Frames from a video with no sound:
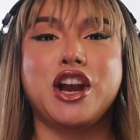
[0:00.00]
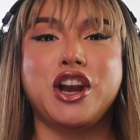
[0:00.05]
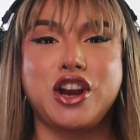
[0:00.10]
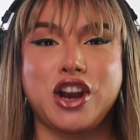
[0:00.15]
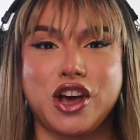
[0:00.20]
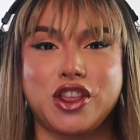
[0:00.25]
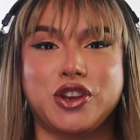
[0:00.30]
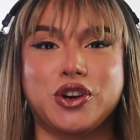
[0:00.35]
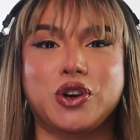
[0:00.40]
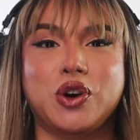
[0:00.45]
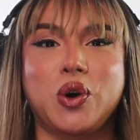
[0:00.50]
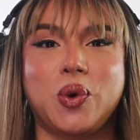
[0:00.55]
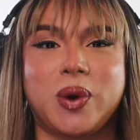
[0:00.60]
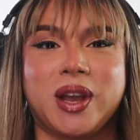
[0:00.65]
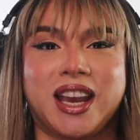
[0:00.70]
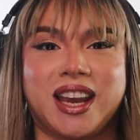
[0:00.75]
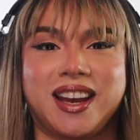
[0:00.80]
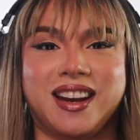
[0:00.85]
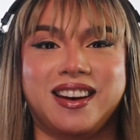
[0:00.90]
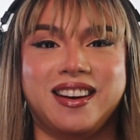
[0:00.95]
another
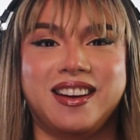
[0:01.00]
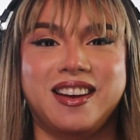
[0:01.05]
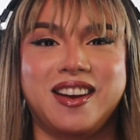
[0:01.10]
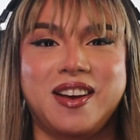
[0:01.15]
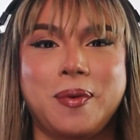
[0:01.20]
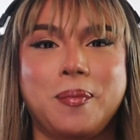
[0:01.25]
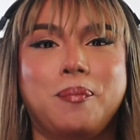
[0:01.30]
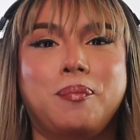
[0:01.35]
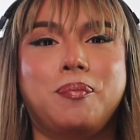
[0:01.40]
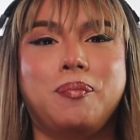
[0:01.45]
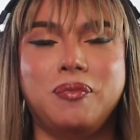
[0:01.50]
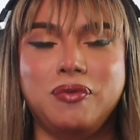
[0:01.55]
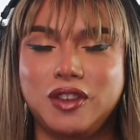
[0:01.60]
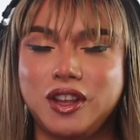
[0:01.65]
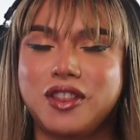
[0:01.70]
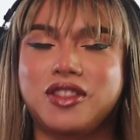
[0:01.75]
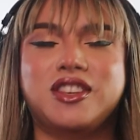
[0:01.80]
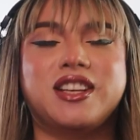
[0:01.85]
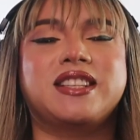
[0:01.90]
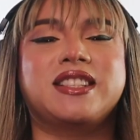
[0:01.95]
queen.
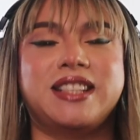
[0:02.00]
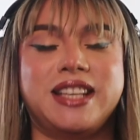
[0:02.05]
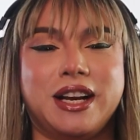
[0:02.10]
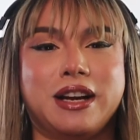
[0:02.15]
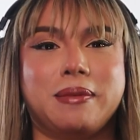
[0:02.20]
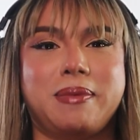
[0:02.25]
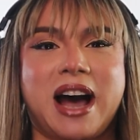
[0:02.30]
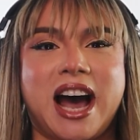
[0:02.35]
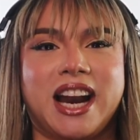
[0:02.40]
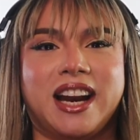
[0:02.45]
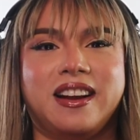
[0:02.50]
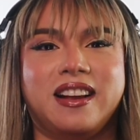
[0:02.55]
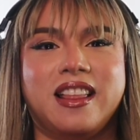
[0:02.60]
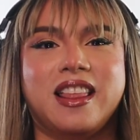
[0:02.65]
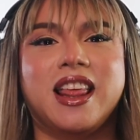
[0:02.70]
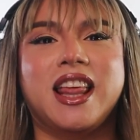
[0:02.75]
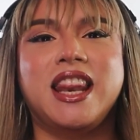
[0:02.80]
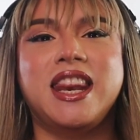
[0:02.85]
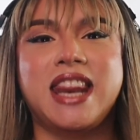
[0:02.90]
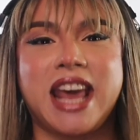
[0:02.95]
Just think about it.
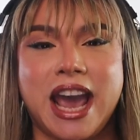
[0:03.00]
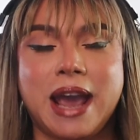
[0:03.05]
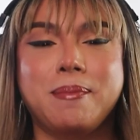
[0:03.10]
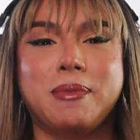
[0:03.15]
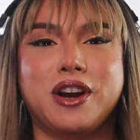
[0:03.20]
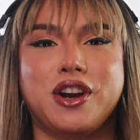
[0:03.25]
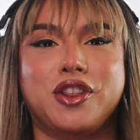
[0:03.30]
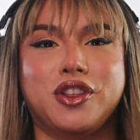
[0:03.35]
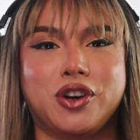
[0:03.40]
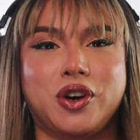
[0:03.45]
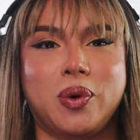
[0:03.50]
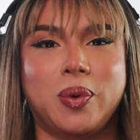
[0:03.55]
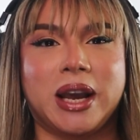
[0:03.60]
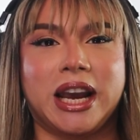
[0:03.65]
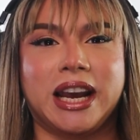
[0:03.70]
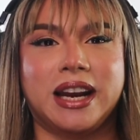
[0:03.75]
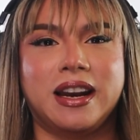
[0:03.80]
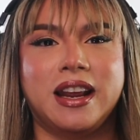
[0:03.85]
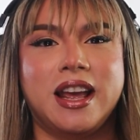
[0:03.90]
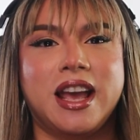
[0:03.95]
Name another
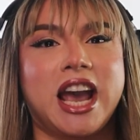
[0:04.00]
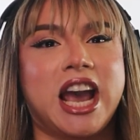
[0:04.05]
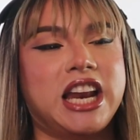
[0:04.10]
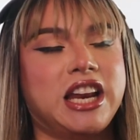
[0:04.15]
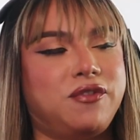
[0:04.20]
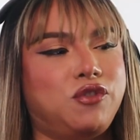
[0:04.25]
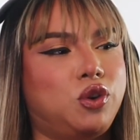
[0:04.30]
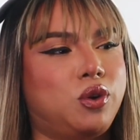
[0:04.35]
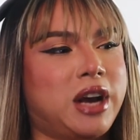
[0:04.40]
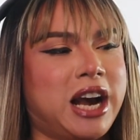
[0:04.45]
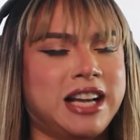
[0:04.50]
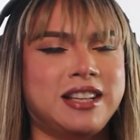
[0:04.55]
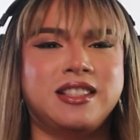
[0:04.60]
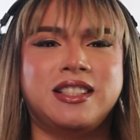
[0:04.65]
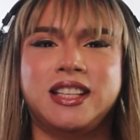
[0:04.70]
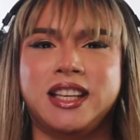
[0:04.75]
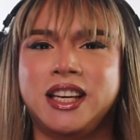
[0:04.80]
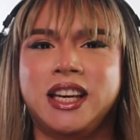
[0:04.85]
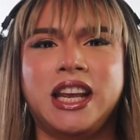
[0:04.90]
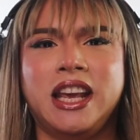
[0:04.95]
queen. And if you guys
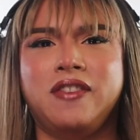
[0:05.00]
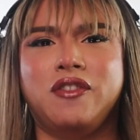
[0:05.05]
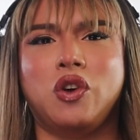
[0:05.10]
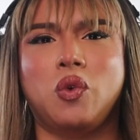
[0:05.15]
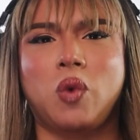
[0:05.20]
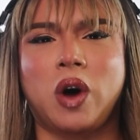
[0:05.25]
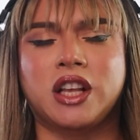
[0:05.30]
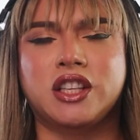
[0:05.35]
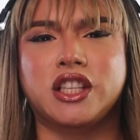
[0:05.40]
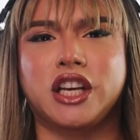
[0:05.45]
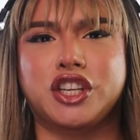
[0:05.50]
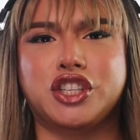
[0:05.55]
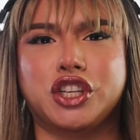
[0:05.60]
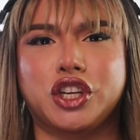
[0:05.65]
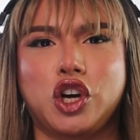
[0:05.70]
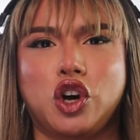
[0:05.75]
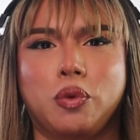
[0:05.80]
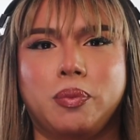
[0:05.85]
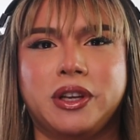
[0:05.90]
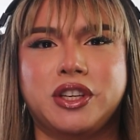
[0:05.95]
didn't even want
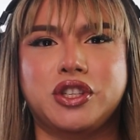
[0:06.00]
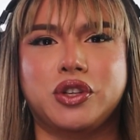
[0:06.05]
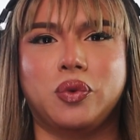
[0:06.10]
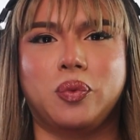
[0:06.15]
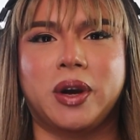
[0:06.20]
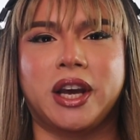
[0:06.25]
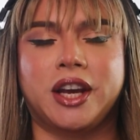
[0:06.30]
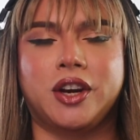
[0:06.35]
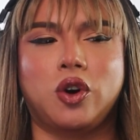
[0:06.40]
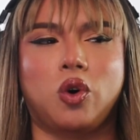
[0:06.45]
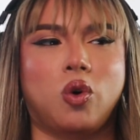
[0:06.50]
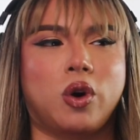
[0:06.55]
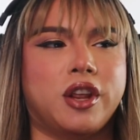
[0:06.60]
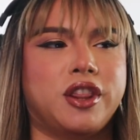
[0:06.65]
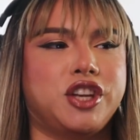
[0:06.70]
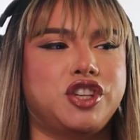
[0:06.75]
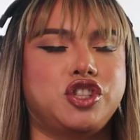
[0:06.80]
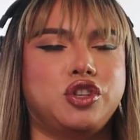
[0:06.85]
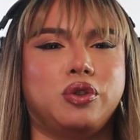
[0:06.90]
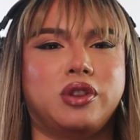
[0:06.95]
Sasha Colby to win, or
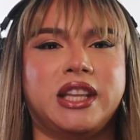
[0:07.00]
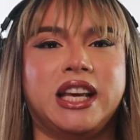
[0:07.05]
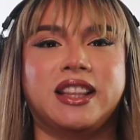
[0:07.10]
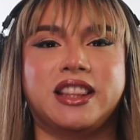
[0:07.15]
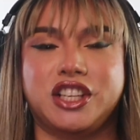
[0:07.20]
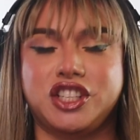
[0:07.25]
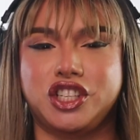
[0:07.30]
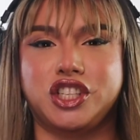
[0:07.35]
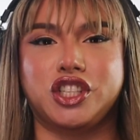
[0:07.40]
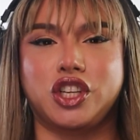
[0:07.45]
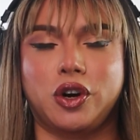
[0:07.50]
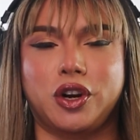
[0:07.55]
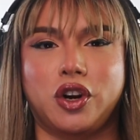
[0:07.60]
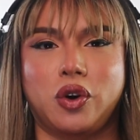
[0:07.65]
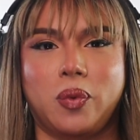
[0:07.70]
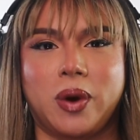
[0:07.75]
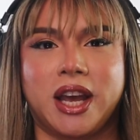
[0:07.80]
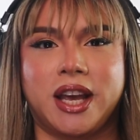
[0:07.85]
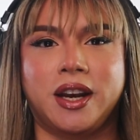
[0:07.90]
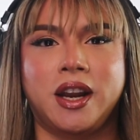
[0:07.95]
that you think that she's going
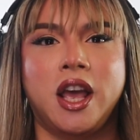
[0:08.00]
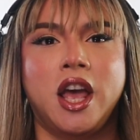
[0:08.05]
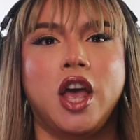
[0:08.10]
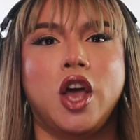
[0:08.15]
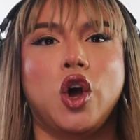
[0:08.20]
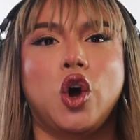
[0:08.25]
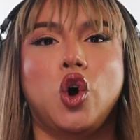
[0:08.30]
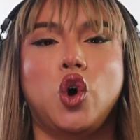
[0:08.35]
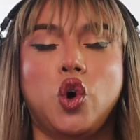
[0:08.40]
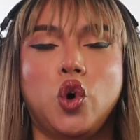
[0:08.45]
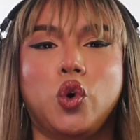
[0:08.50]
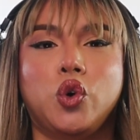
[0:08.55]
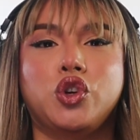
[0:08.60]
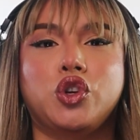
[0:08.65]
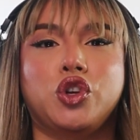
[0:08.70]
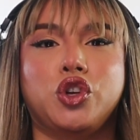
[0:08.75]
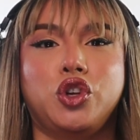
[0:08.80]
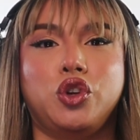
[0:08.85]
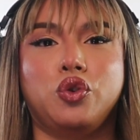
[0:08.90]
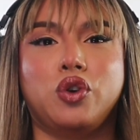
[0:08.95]
to win, who
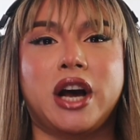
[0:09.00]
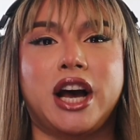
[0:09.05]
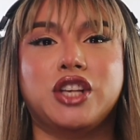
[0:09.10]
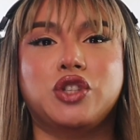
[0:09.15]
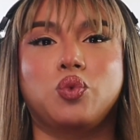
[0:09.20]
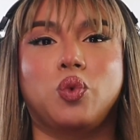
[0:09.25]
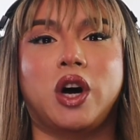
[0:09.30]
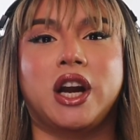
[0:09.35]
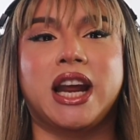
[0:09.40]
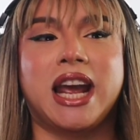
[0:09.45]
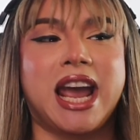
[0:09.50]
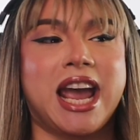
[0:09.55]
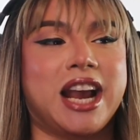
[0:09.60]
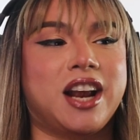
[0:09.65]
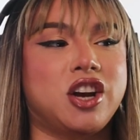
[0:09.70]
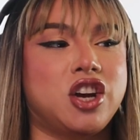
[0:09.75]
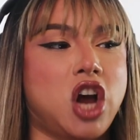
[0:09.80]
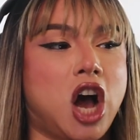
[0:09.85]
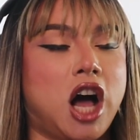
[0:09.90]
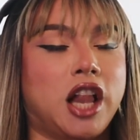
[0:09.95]
do you guys want to
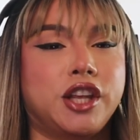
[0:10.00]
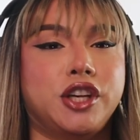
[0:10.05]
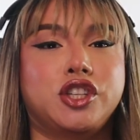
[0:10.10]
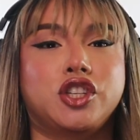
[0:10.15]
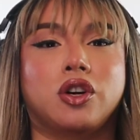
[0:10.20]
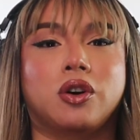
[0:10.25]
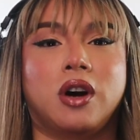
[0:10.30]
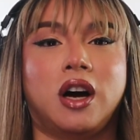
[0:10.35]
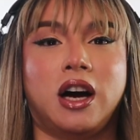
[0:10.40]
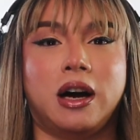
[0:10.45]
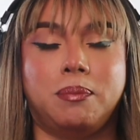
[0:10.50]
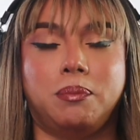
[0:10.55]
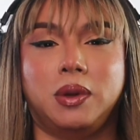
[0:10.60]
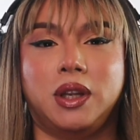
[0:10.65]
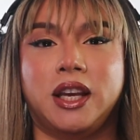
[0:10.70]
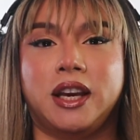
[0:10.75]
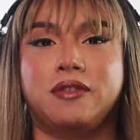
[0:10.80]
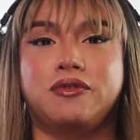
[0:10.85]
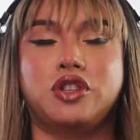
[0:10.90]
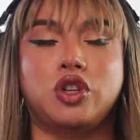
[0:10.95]
acknowledge or
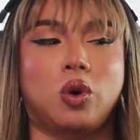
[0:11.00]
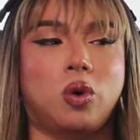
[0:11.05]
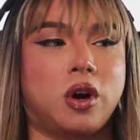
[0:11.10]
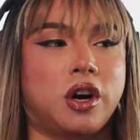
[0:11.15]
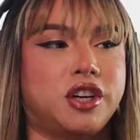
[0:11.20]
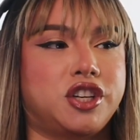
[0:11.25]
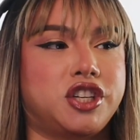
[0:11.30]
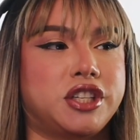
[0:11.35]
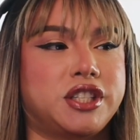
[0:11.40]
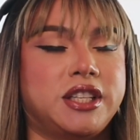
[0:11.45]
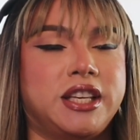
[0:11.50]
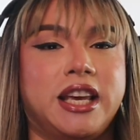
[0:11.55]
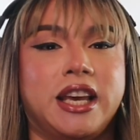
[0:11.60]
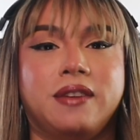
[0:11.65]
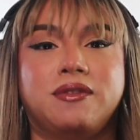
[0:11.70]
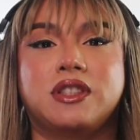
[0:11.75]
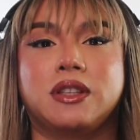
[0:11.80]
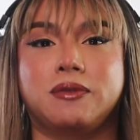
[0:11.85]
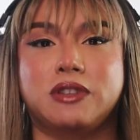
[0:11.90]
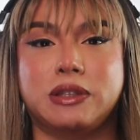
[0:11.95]
uplift or just
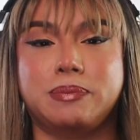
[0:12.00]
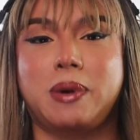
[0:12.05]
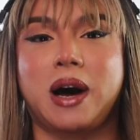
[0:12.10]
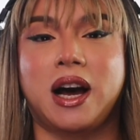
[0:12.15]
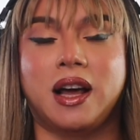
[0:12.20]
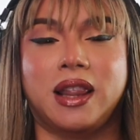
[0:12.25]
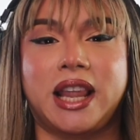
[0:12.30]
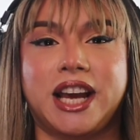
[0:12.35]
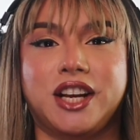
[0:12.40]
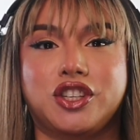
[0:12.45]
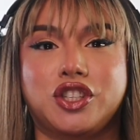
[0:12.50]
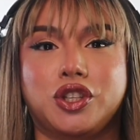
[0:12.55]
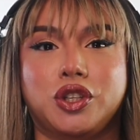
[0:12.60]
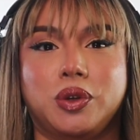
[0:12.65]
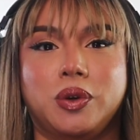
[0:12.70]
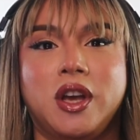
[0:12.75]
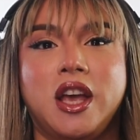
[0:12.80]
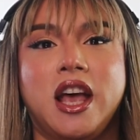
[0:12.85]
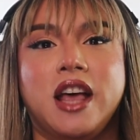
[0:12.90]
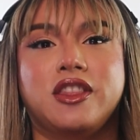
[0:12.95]
give some spotlight
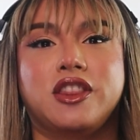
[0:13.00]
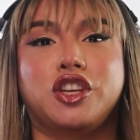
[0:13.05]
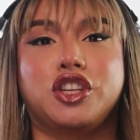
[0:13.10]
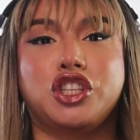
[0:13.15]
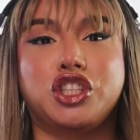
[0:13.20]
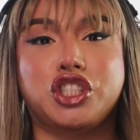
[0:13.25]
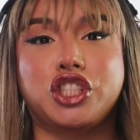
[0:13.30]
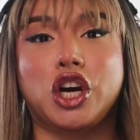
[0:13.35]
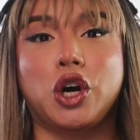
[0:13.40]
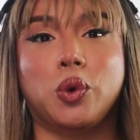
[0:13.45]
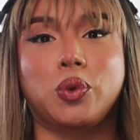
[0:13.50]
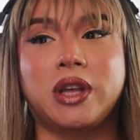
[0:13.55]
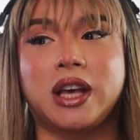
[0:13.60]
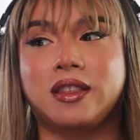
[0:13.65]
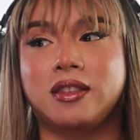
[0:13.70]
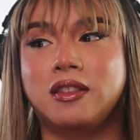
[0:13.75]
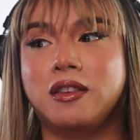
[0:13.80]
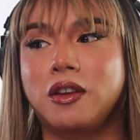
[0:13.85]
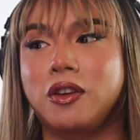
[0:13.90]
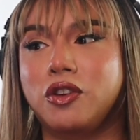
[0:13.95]
to show
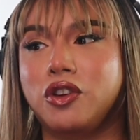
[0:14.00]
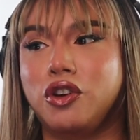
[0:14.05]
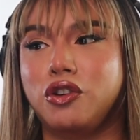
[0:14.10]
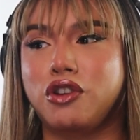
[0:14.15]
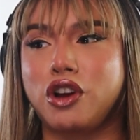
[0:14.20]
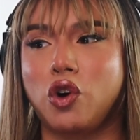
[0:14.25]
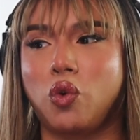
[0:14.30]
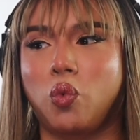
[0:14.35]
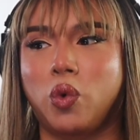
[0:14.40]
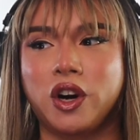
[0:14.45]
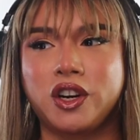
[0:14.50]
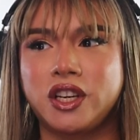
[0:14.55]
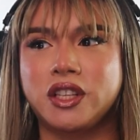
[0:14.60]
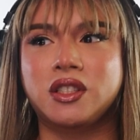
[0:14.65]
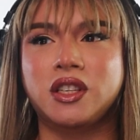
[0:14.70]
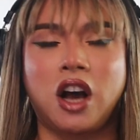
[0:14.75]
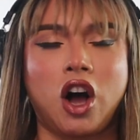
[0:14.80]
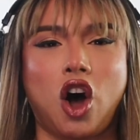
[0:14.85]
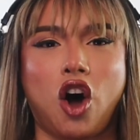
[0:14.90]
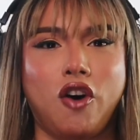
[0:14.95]
that, you know, we're
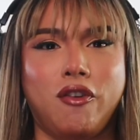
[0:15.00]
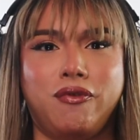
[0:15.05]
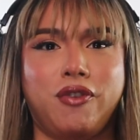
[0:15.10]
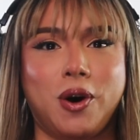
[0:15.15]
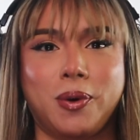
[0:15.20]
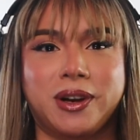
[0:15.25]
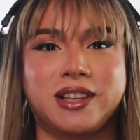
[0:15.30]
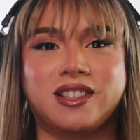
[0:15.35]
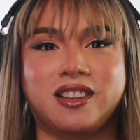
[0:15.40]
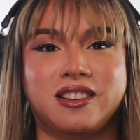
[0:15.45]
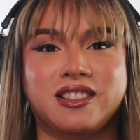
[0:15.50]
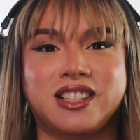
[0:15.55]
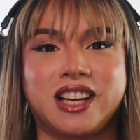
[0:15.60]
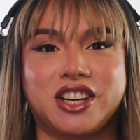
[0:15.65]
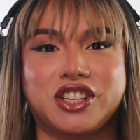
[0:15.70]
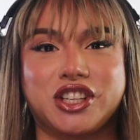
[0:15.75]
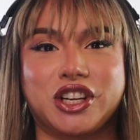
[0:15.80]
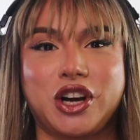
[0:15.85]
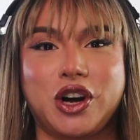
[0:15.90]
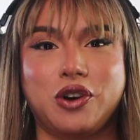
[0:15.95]
just not all focused on
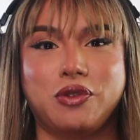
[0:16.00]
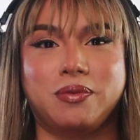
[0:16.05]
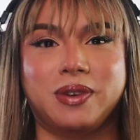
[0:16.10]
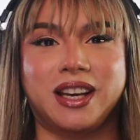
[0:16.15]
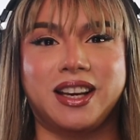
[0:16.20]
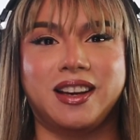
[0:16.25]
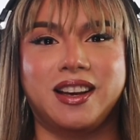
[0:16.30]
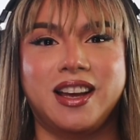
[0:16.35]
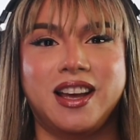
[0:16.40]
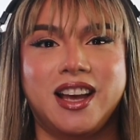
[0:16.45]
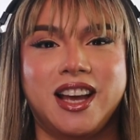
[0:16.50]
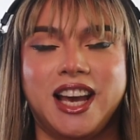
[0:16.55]
Sasha Colby.